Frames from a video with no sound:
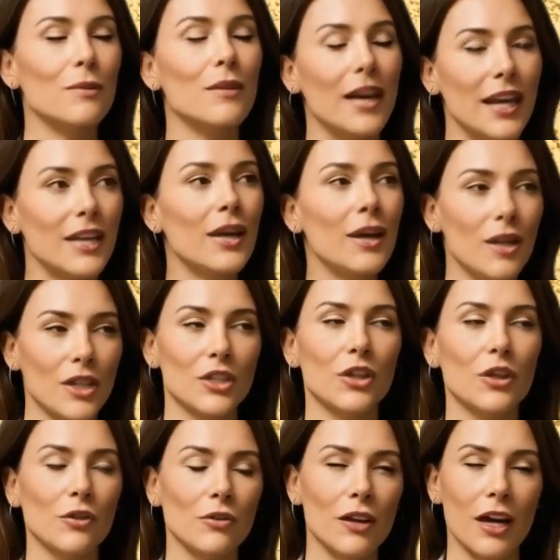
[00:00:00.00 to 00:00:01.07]
seconds,
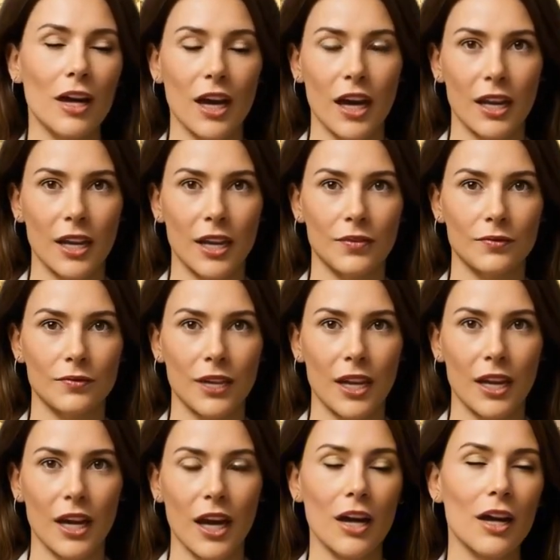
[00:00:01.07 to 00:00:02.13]
then exhale
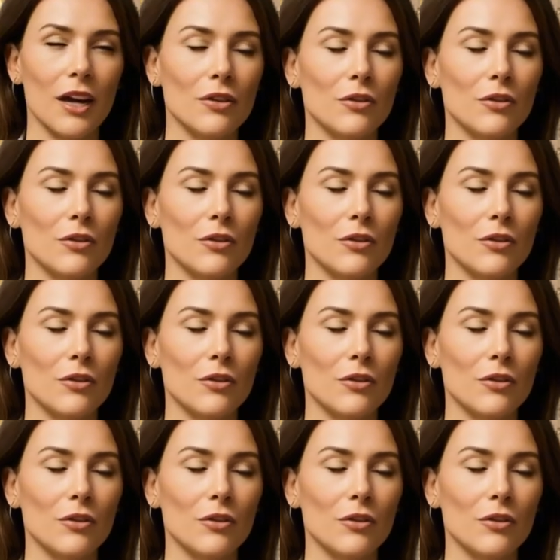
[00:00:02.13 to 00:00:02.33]
slowly.